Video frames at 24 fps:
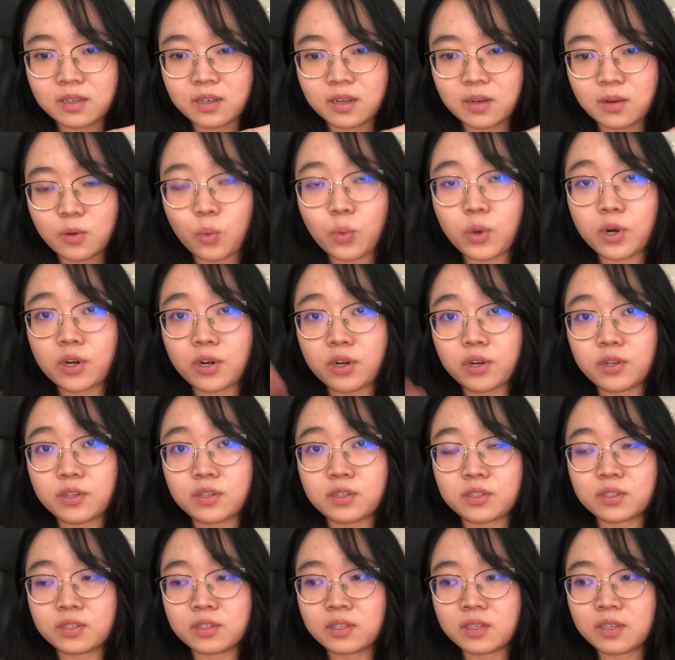
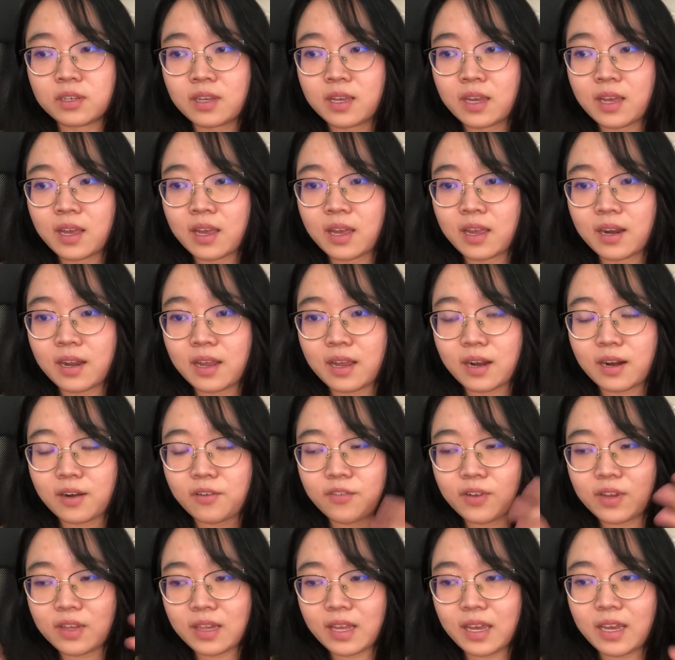words that are
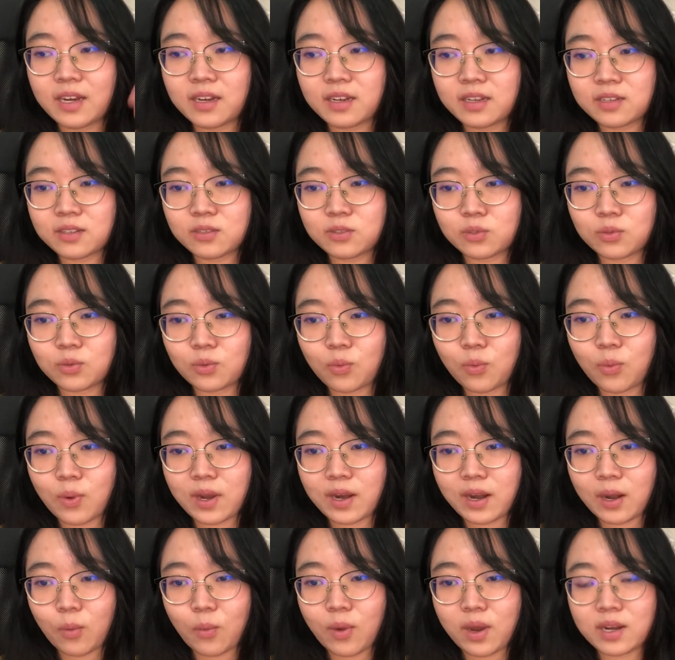related to what
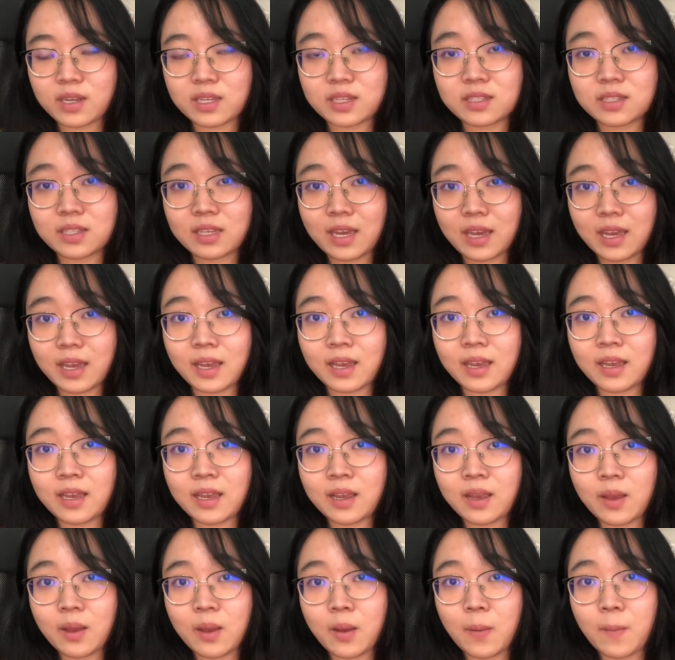I want to say,
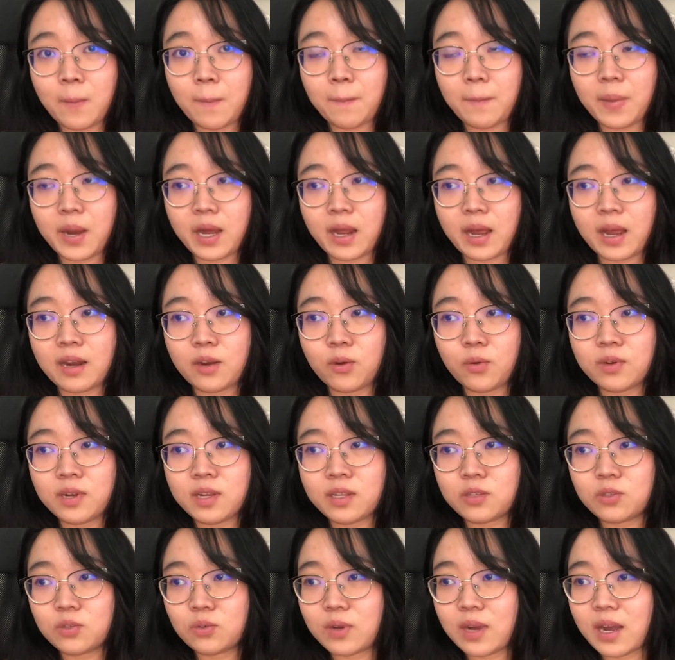but I don't
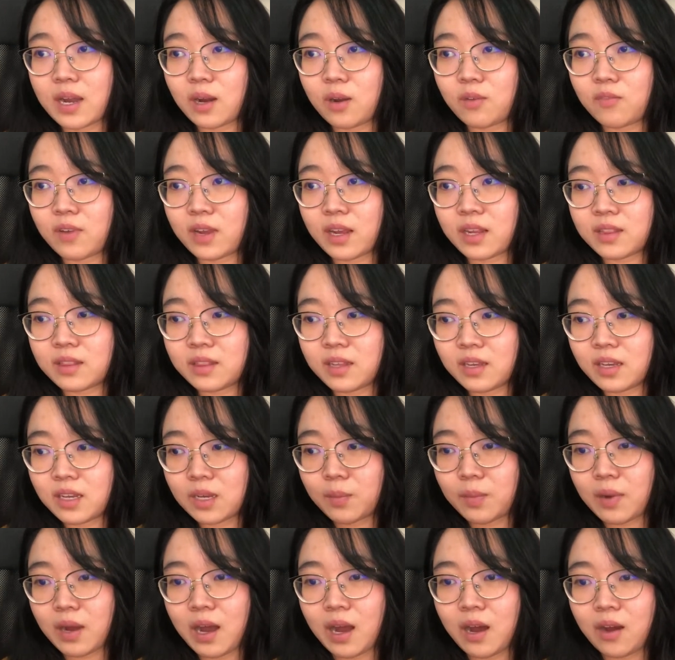need to kind of like think
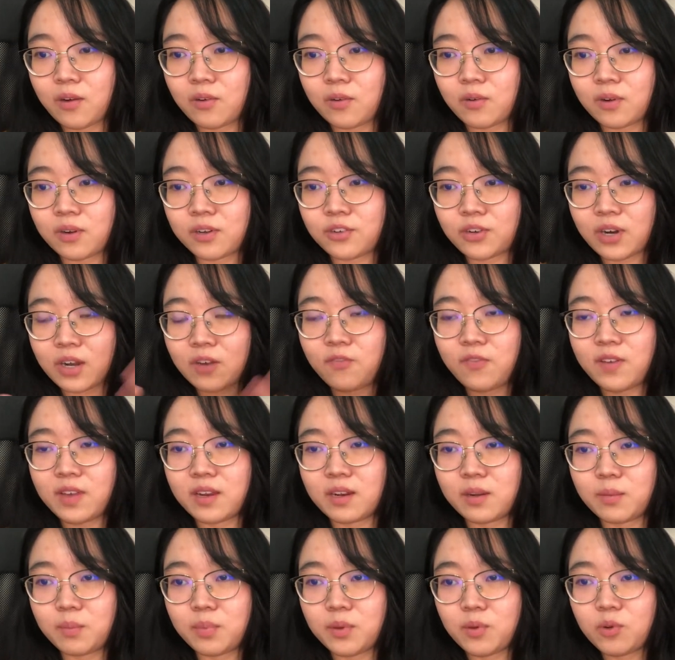about how to draft it in
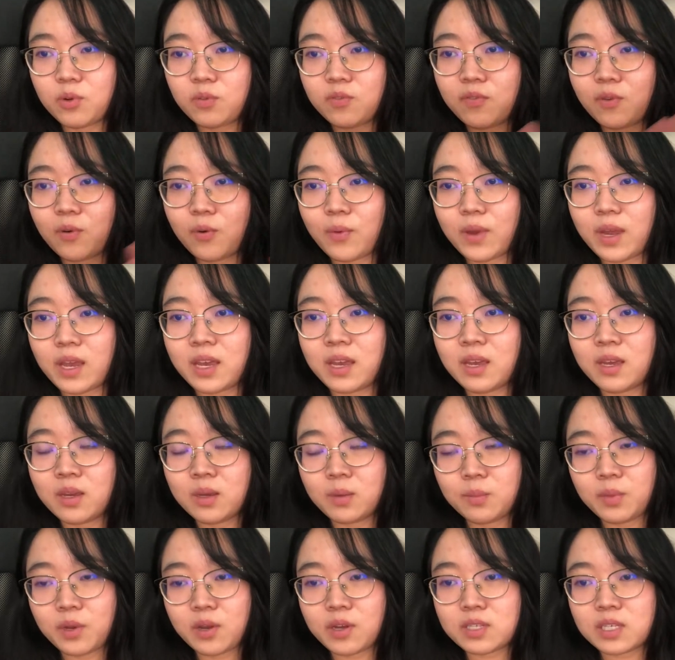a beautiful way,
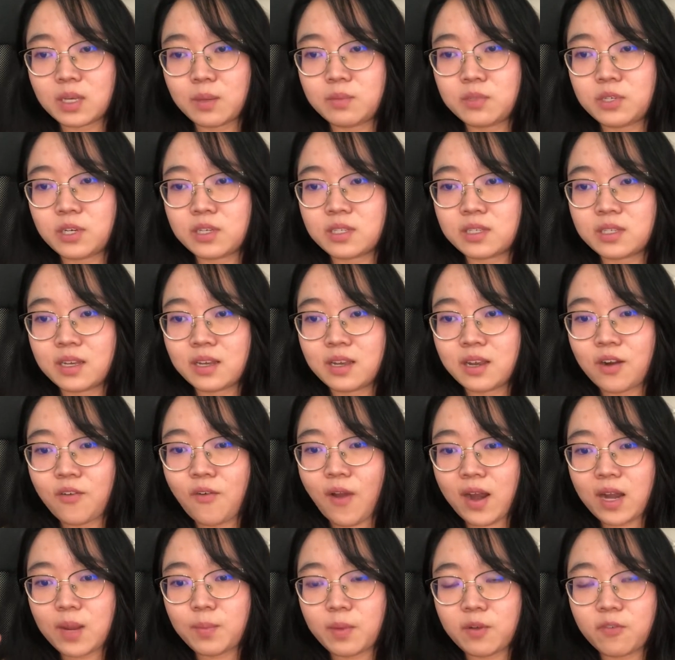because I'm just
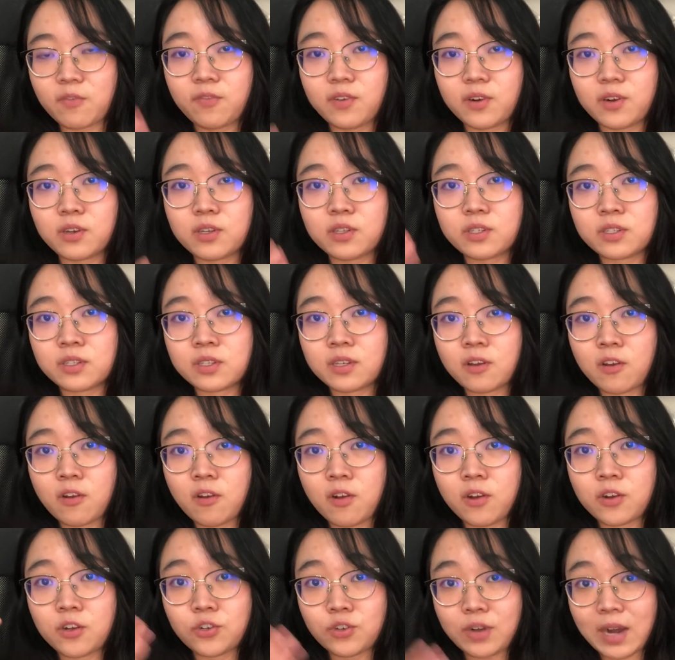writing my first
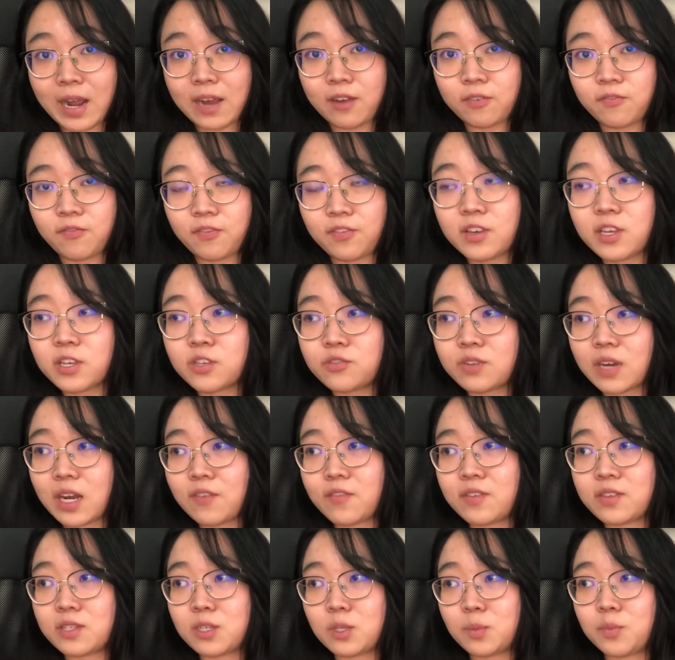draft. First draft
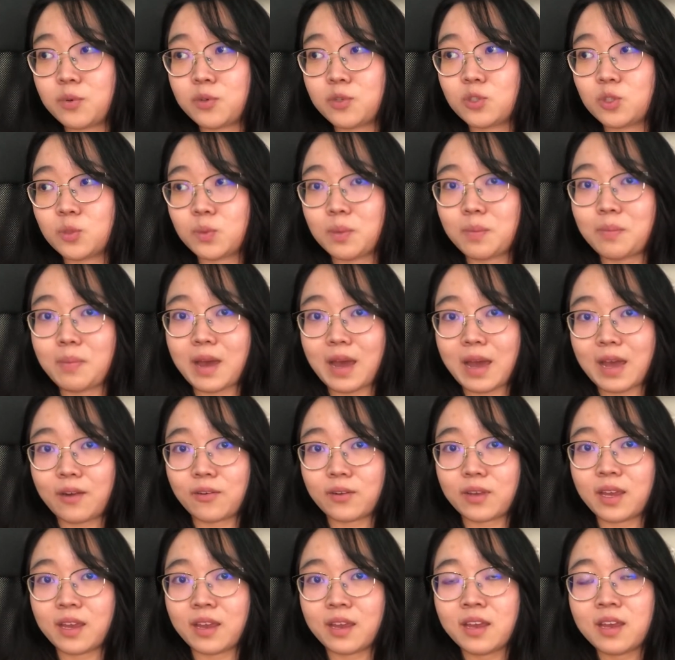is supposed to be bad,
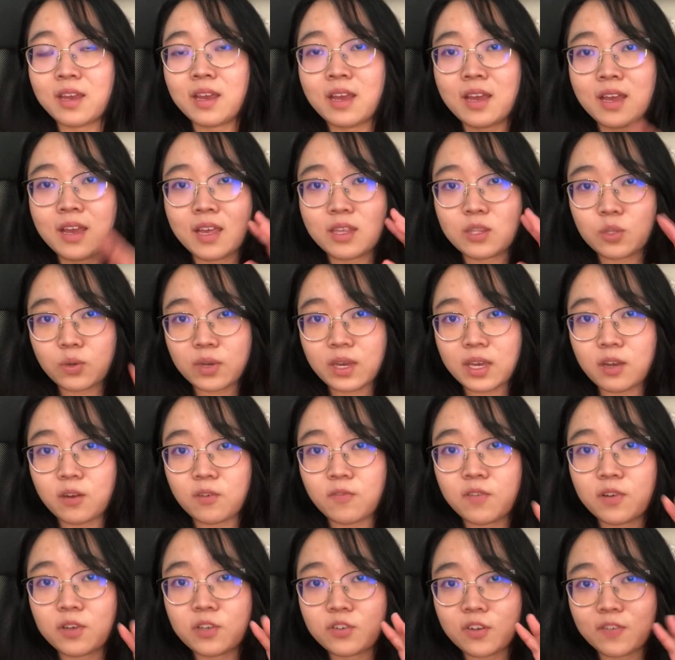okay? It's okay, your
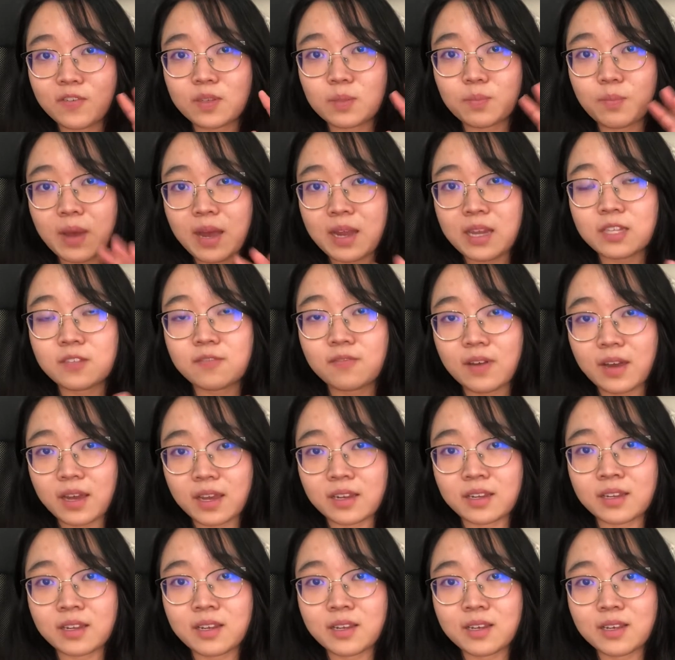first draft is bad, it's fine,
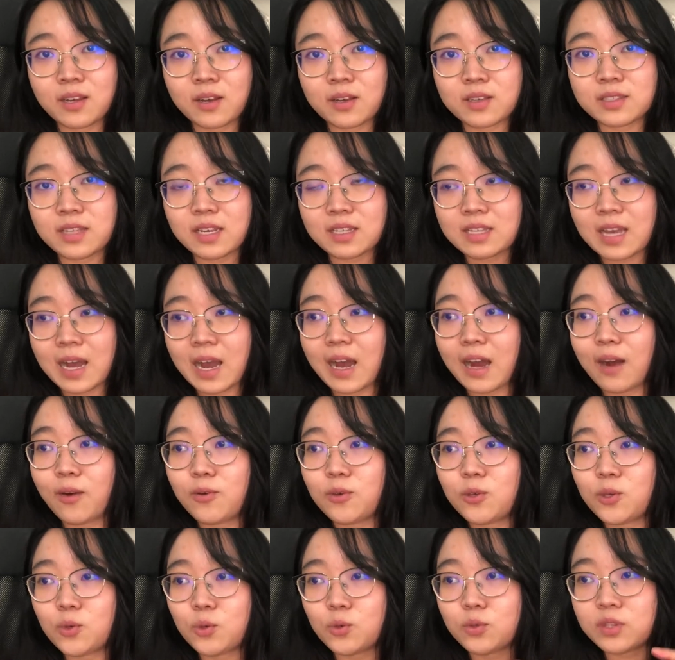because that's how
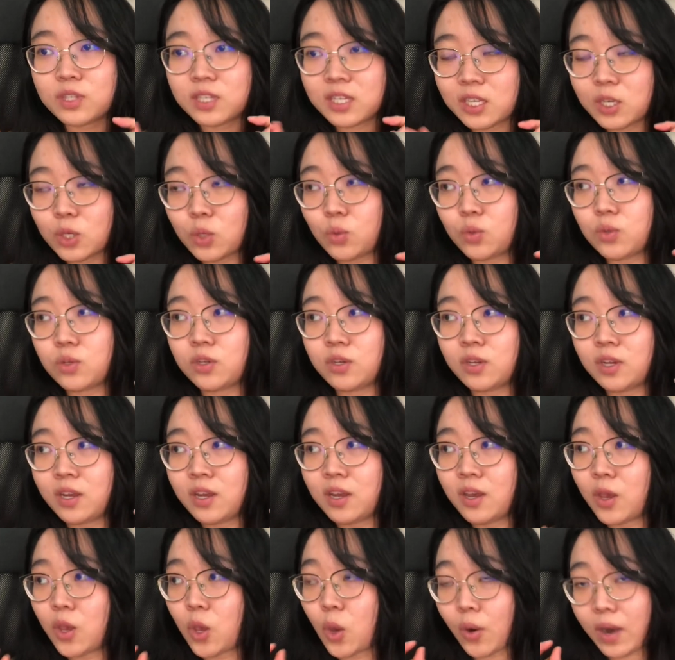you tune
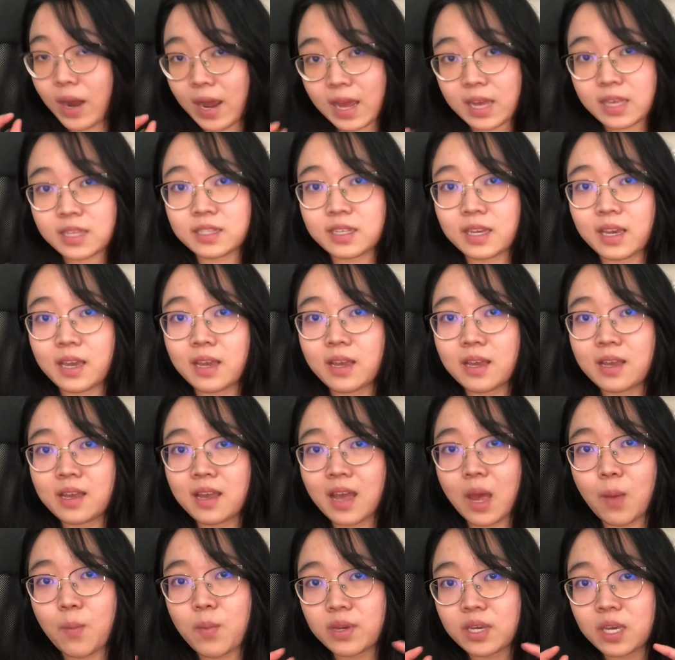your essay
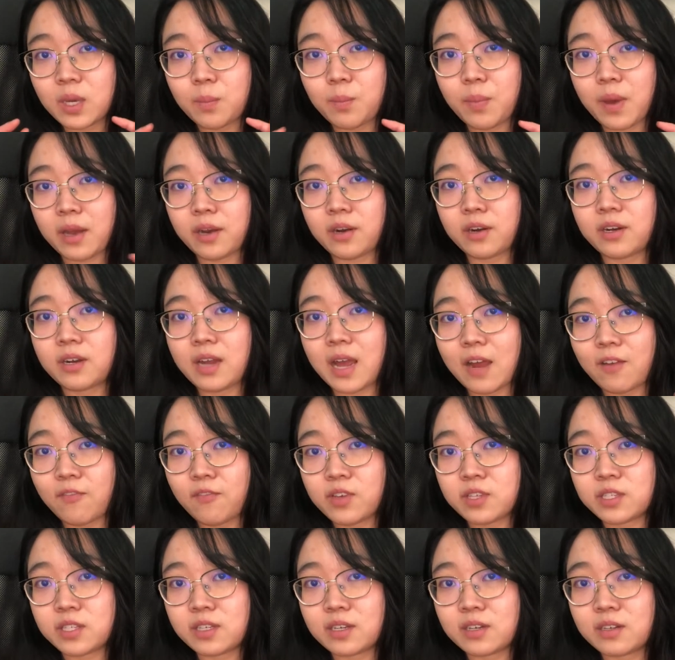and make it better every
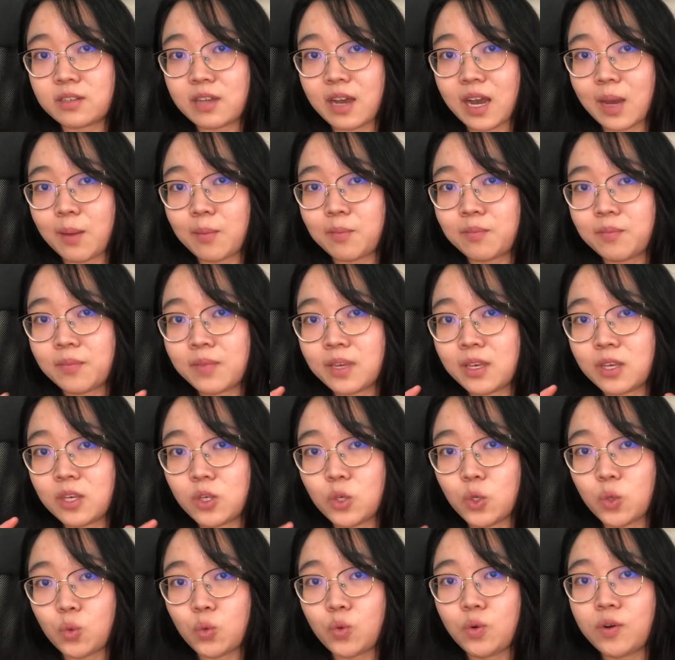single time
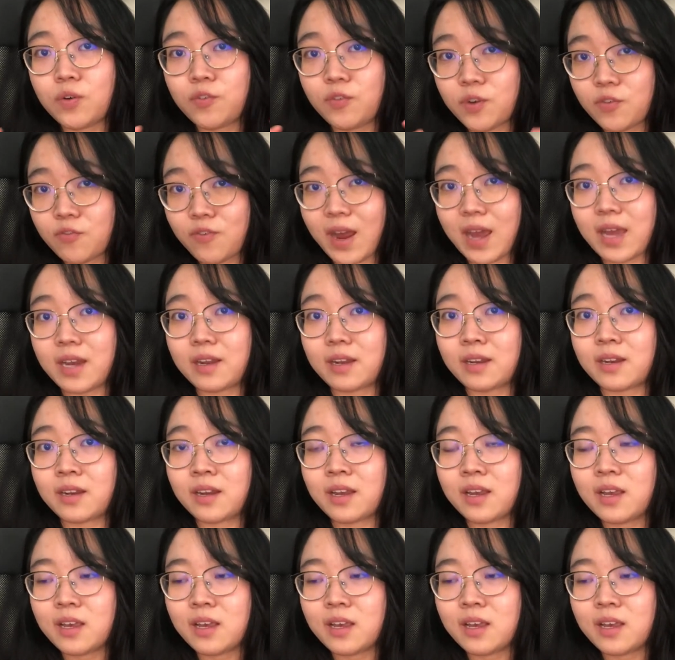you rewrite it.